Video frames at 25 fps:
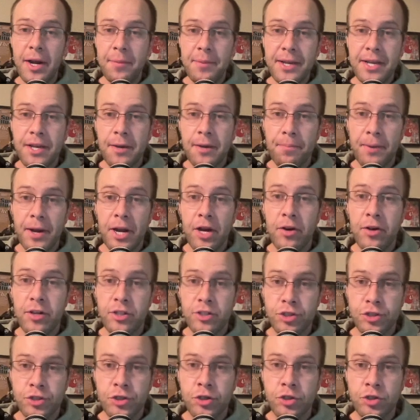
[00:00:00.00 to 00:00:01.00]
be comparing
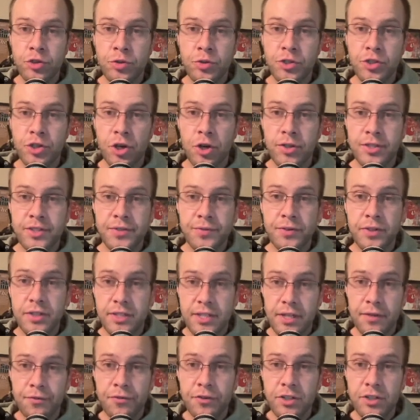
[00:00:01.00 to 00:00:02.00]
search results for
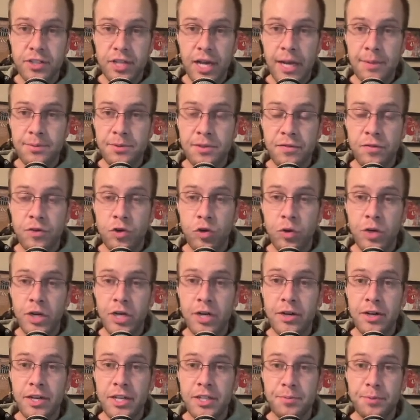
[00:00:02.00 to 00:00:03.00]
different types of
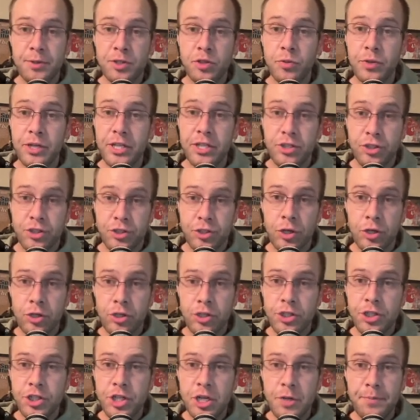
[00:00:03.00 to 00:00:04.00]
queries between
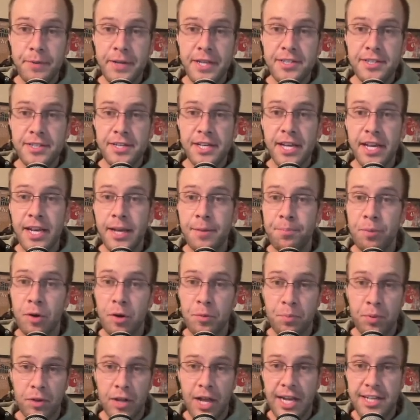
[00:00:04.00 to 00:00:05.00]
Search GPT,
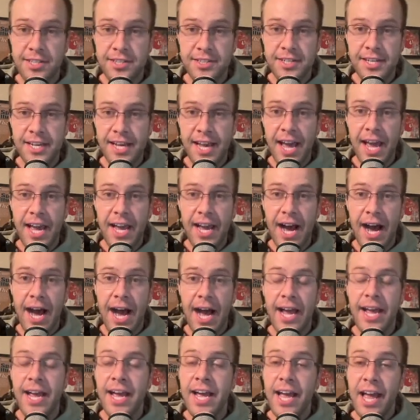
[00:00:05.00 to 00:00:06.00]
Perplexity
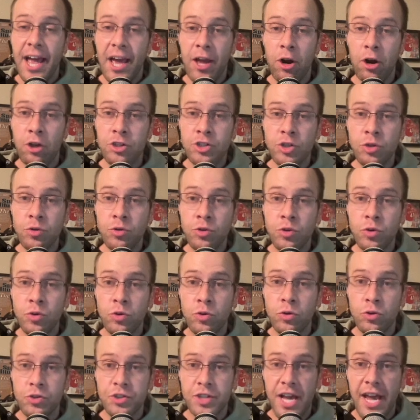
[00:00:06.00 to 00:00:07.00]
AI, and also
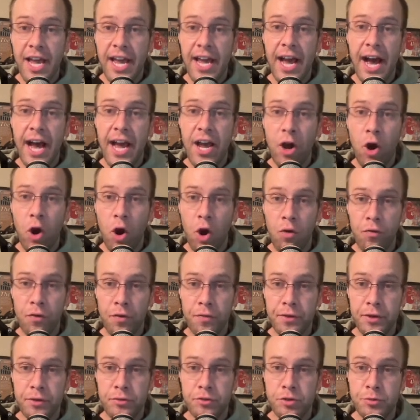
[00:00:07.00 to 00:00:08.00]
Google's AI
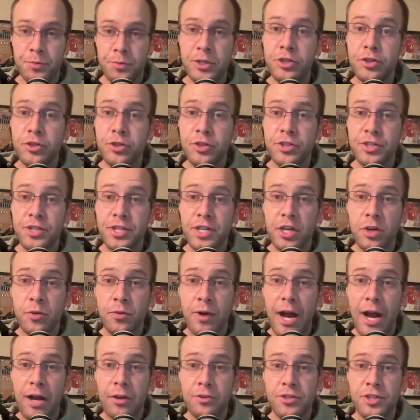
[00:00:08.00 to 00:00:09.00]
Overview. So be sure to stick
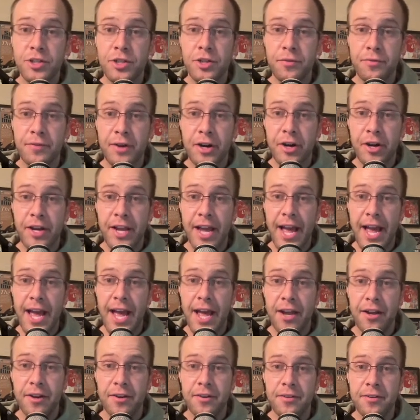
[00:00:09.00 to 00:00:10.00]
around to the very
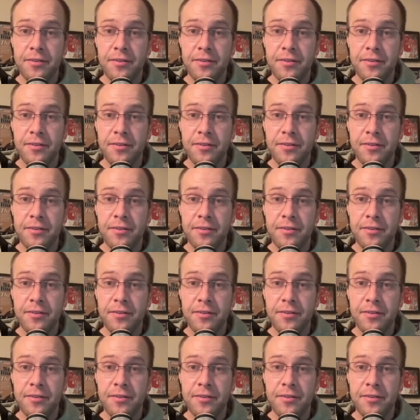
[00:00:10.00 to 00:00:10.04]
end.